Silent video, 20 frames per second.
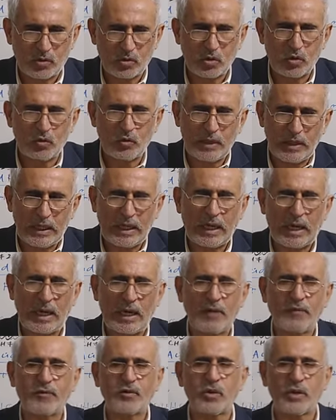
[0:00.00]
So we
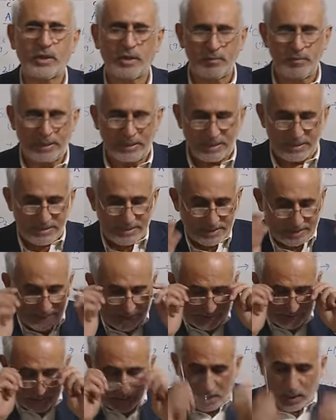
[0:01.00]
have, it means
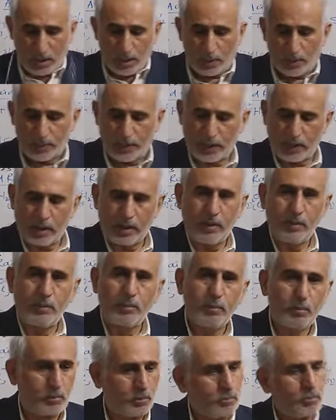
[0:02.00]
that
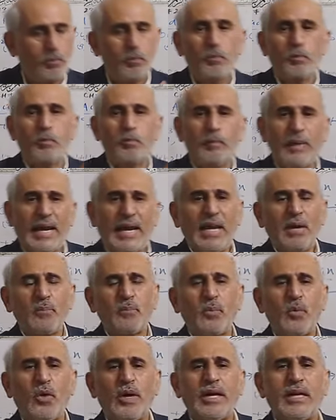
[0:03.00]
the
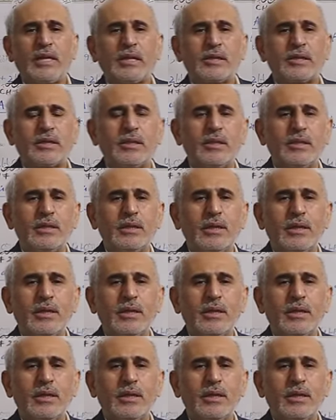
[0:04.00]
main point